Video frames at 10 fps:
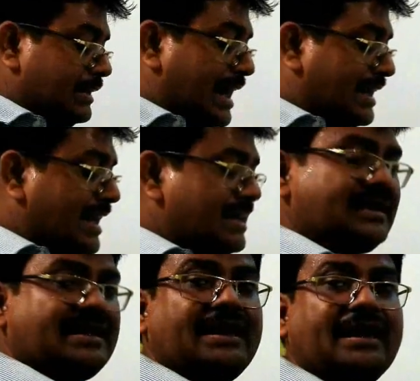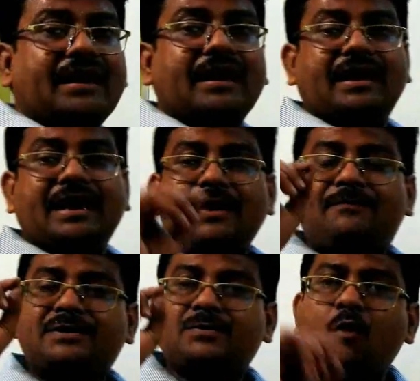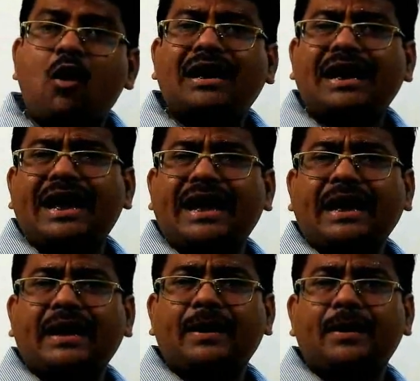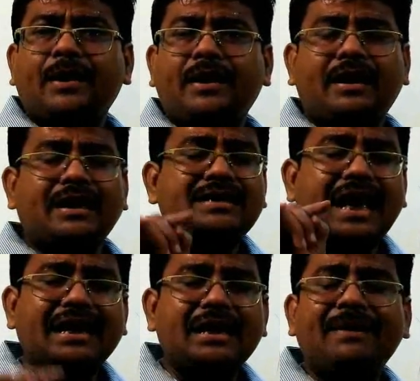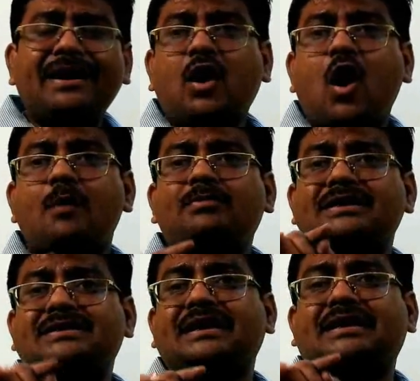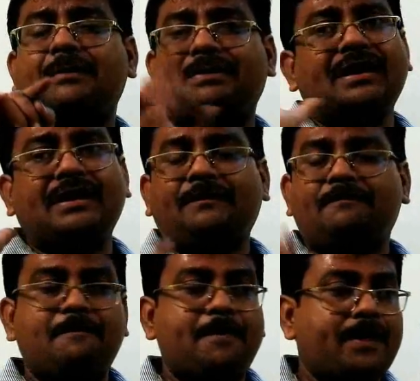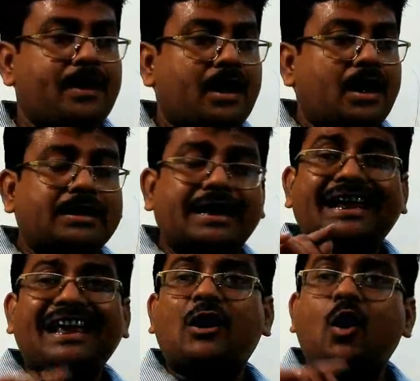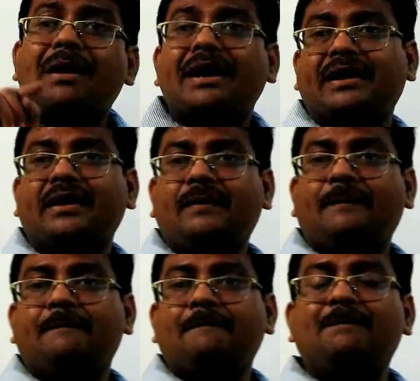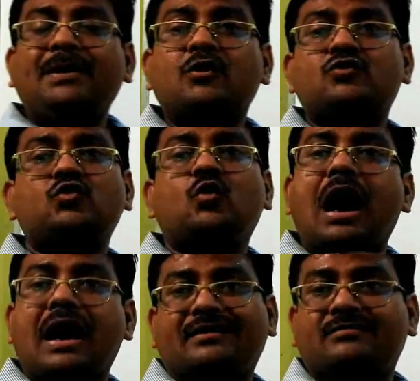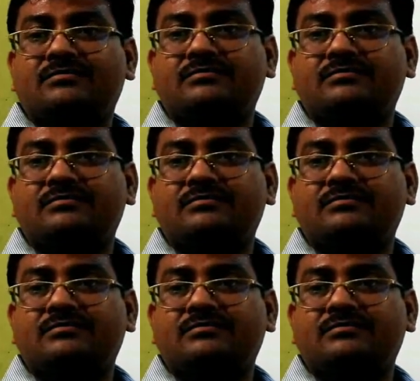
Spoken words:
That is, if small a is an element of the set capital A, then A comma A belongs to R.